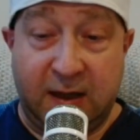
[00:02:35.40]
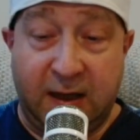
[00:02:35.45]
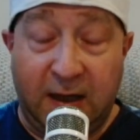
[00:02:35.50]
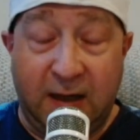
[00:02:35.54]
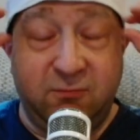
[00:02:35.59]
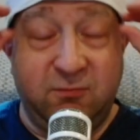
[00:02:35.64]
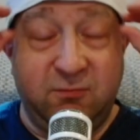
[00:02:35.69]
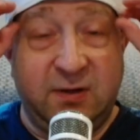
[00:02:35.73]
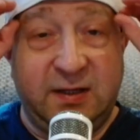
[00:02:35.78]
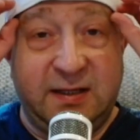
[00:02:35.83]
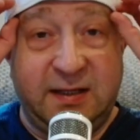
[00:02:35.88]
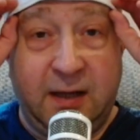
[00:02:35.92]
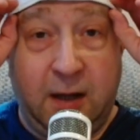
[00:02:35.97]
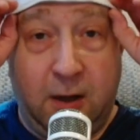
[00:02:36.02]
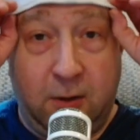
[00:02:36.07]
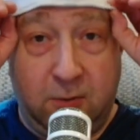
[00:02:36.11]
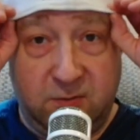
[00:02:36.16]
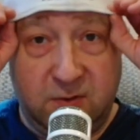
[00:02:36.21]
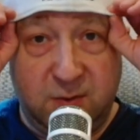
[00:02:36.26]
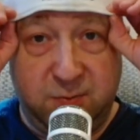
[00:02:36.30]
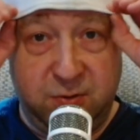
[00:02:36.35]
really
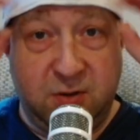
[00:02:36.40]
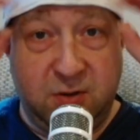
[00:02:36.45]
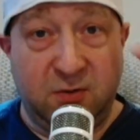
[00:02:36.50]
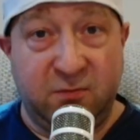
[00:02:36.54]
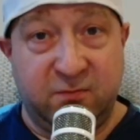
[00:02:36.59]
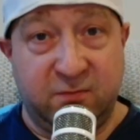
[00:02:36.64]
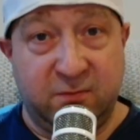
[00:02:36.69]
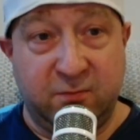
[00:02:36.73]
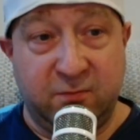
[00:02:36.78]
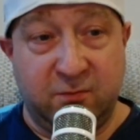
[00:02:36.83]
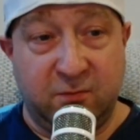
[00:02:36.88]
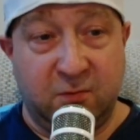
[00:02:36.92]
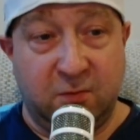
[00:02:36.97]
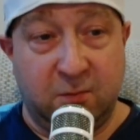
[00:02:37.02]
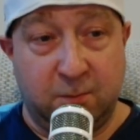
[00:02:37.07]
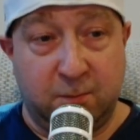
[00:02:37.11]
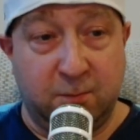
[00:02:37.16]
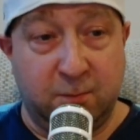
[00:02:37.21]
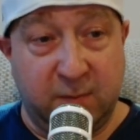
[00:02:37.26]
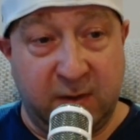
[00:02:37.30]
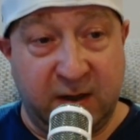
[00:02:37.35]
hope to prove
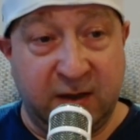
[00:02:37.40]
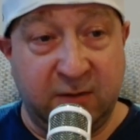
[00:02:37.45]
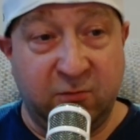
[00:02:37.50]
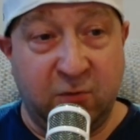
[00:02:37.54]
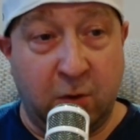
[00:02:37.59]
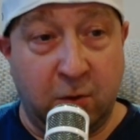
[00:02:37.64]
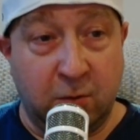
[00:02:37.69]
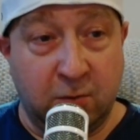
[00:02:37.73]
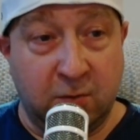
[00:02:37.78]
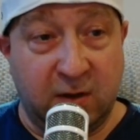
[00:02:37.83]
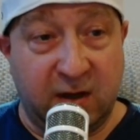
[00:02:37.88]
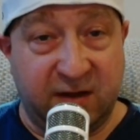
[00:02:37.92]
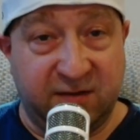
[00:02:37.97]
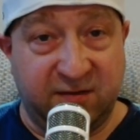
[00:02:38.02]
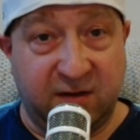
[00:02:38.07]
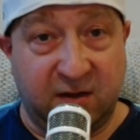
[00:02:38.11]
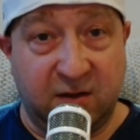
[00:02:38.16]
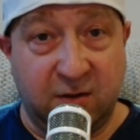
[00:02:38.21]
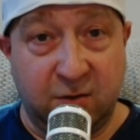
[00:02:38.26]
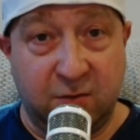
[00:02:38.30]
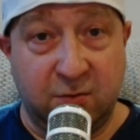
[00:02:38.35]
me wrong as
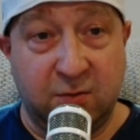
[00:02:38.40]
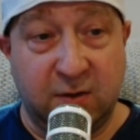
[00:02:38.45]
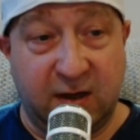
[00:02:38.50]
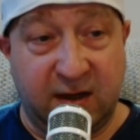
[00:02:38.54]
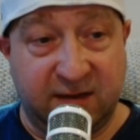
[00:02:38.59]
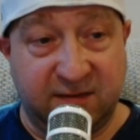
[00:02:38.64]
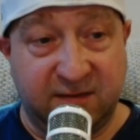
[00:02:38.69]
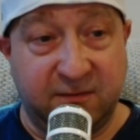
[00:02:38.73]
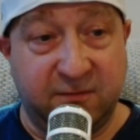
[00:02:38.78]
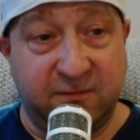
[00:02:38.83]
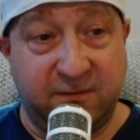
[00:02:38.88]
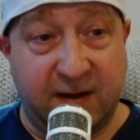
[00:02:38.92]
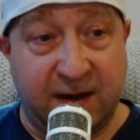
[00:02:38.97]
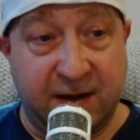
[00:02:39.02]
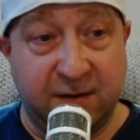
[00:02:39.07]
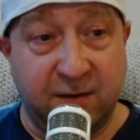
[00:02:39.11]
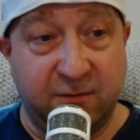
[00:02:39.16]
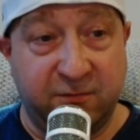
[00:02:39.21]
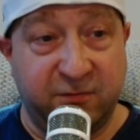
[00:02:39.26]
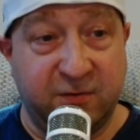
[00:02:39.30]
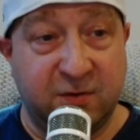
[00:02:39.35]
a
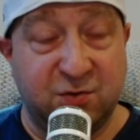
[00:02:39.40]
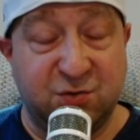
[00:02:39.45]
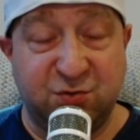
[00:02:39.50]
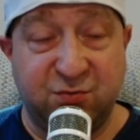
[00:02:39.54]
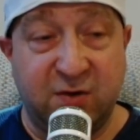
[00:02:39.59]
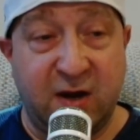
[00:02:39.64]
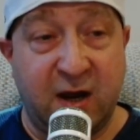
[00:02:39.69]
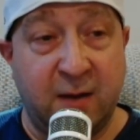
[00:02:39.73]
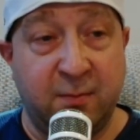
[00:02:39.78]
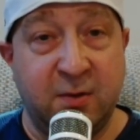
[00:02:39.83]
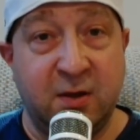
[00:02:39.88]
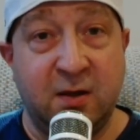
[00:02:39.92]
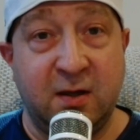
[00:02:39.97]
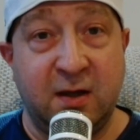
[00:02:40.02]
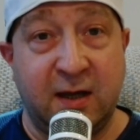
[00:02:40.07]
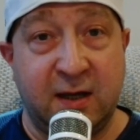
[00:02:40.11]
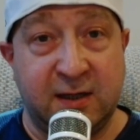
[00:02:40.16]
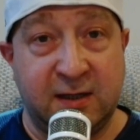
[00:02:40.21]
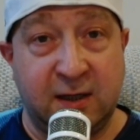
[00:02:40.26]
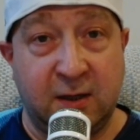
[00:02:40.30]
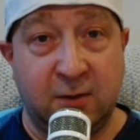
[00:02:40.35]
fan of Futurama.
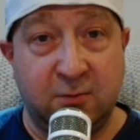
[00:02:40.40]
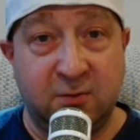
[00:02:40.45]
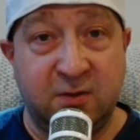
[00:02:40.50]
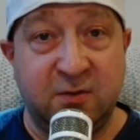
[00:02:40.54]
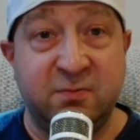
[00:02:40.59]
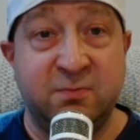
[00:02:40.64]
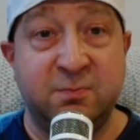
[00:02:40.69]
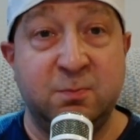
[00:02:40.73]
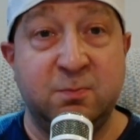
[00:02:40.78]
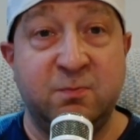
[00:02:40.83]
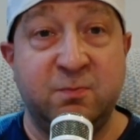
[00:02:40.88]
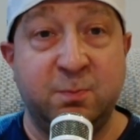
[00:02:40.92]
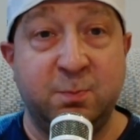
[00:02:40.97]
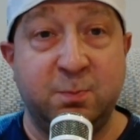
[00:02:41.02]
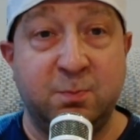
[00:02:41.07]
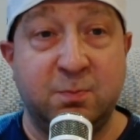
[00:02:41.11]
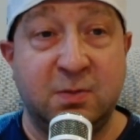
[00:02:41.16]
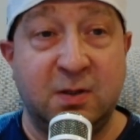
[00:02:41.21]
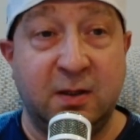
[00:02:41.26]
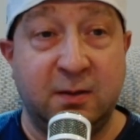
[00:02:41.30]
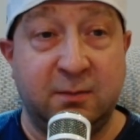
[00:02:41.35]
I hope
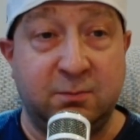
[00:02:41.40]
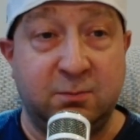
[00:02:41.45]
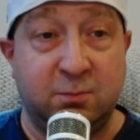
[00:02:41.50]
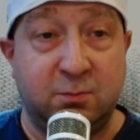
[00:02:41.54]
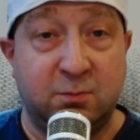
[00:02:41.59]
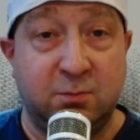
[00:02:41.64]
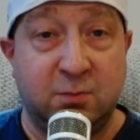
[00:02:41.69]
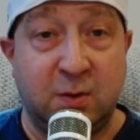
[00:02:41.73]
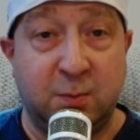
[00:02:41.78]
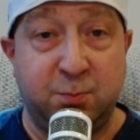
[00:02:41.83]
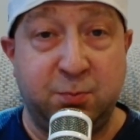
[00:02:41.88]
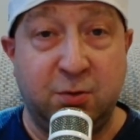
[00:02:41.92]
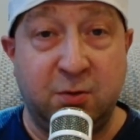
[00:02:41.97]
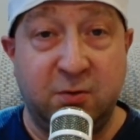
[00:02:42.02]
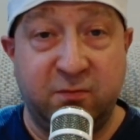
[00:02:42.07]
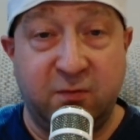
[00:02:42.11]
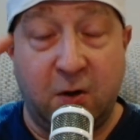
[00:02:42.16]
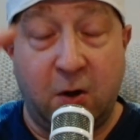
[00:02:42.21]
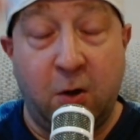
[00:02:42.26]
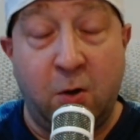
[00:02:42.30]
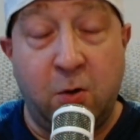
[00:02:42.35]
to
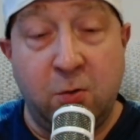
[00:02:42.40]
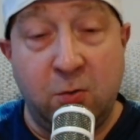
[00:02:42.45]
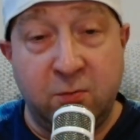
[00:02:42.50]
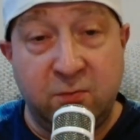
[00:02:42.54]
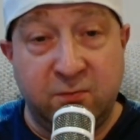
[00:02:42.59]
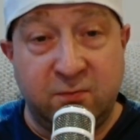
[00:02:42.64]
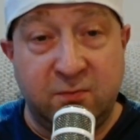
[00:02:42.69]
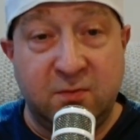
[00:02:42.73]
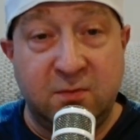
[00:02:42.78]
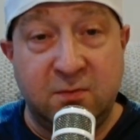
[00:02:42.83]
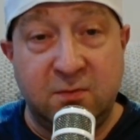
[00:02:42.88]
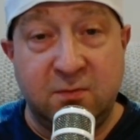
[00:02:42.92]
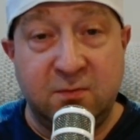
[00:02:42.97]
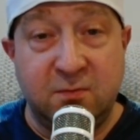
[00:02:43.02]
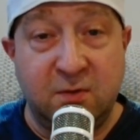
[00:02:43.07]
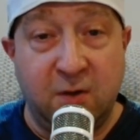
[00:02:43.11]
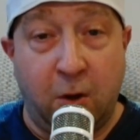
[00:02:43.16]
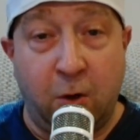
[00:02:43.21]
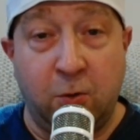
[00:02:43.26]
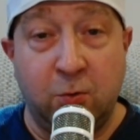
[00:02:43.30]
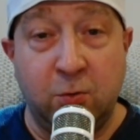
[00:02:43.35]
prove all
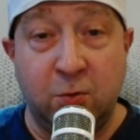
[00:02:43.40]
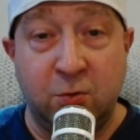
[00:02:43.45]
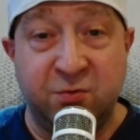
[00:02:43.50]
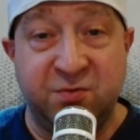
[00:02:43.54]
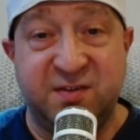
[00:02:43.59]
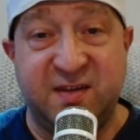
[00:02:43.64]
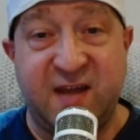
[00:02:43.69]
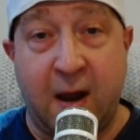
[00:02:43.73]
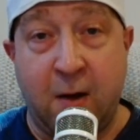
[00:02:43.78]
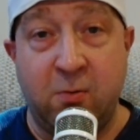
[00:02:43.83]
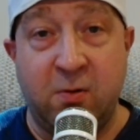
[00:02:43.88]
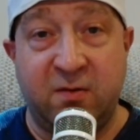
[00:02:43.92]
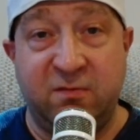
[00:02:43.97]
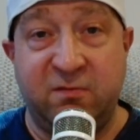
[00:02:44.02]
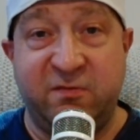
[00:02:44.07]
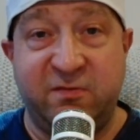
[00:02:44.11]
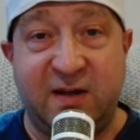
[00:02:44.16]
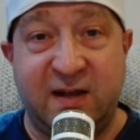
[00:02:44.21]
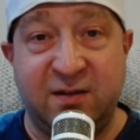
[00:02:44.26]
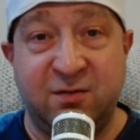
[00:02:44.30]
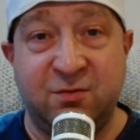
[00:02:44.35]
those doubting
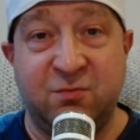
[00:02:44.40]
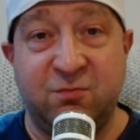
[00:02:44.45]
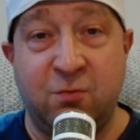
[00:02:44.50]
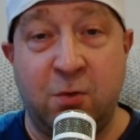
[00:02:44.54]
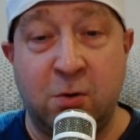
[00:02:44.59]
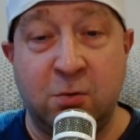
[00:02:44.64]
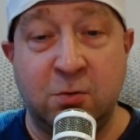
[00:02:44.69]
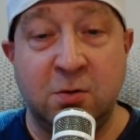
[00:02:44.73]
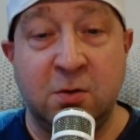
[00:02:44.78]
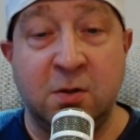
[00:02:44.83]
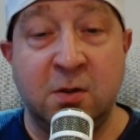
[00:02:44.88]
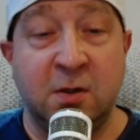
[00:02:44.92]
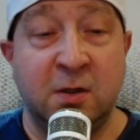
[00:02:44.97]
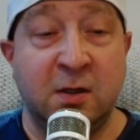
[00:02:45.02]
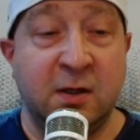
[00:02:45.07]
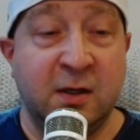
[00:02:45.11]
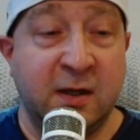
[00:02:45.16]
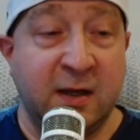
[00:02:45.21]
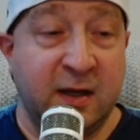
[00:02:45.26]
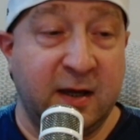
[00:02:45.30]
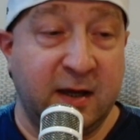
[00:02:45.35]
fans wrong
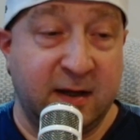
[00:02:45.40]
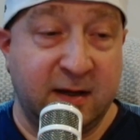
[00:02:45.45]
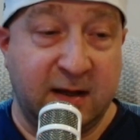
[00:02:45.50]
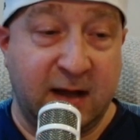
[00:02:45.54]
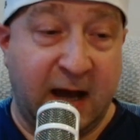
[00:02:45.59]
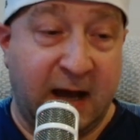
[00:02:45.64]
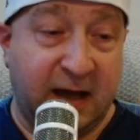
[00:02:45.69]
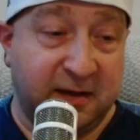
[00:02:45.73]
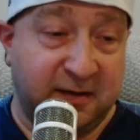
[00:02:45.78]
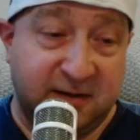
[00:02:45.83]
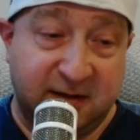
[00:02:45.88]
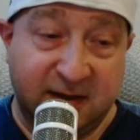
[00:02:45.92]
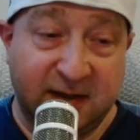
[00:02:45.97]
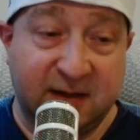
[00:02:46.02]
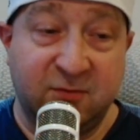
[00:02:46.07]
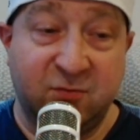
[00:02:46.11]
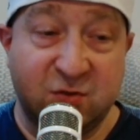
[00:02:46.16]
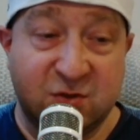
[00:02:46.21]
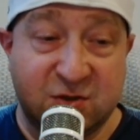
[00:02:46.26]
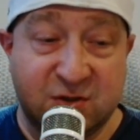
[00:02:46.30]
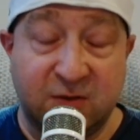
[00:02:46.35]
and actually
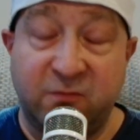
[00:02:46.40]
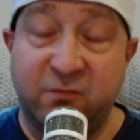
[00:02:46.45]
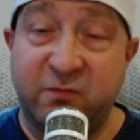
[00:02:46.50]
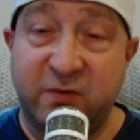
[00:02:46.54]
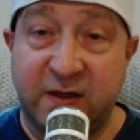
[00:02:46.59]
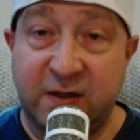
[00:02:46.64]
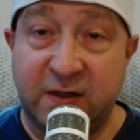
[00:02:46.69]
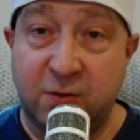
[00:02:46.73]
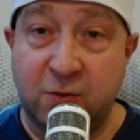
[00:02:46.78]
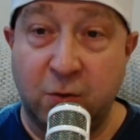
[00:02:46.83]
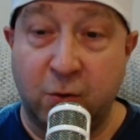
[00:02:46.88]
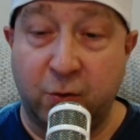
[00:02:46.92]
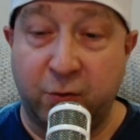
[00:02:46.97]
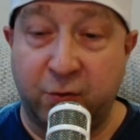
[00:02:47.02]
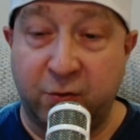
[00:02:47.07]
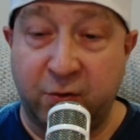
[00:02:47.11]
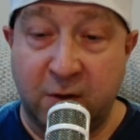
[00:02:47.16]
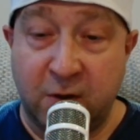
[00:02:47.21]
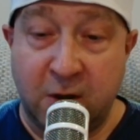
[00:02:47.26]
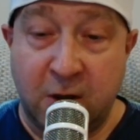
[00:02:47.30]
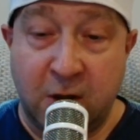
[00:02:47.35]
give us something
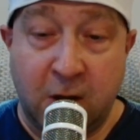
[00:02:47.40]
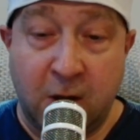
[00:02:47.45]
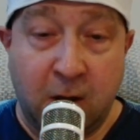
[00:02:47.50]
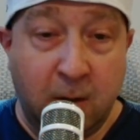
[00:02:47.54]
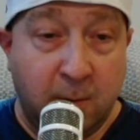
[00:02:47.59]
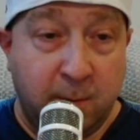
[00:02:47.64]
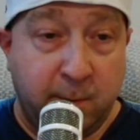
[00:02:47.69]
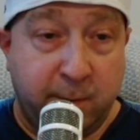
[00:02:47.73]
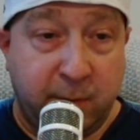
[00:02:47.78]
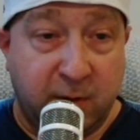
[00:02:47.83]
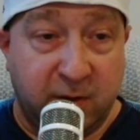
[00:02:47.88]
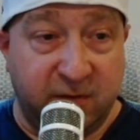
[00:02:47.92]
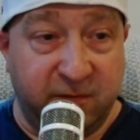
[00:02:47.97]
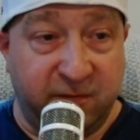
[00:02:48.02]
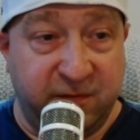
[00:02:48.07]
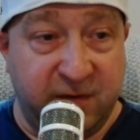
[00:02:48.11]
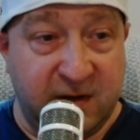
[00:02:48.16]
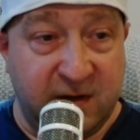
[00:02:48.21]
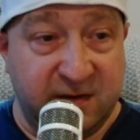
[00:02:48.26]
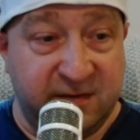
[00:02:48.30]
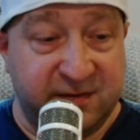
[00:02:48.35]
good. But the
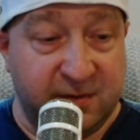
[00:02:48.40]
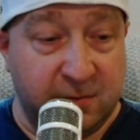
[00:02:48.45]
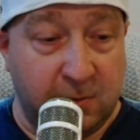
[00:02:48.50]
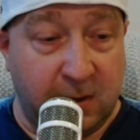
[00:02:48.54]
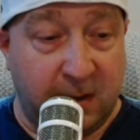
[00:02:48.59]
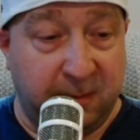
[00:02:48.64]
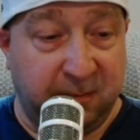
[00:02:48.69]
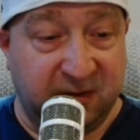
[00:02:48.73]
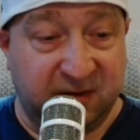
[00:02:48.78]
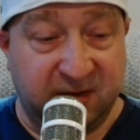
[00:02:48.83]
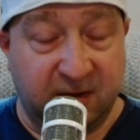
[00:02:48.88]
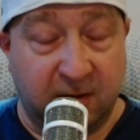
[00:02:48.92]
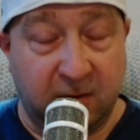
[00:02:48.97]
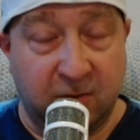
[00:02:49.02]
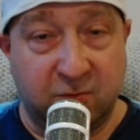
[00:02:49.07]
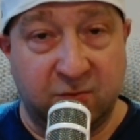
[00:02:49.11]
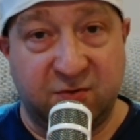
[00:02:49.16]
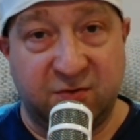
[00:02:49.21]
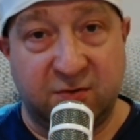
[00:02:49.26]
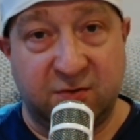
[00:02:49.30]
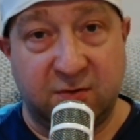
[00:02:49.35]
first two
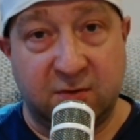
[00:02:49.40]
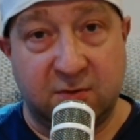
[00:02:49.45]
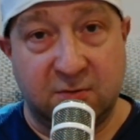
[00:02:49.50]
episodes